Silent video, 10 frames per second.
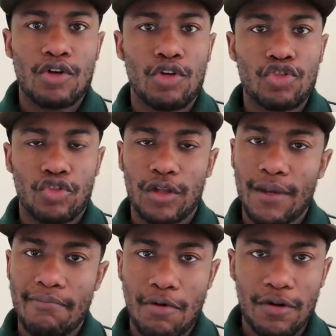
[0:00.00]
culturally
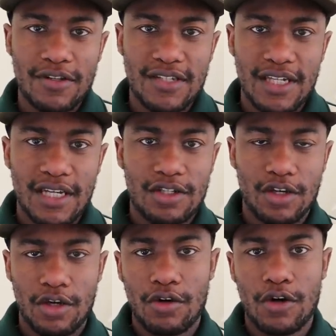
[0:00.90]
important cities,
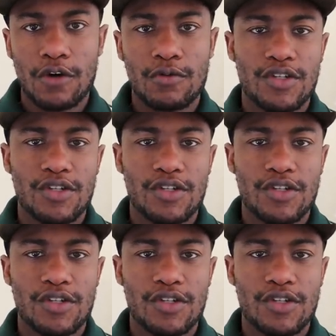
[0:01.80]
Kyoto,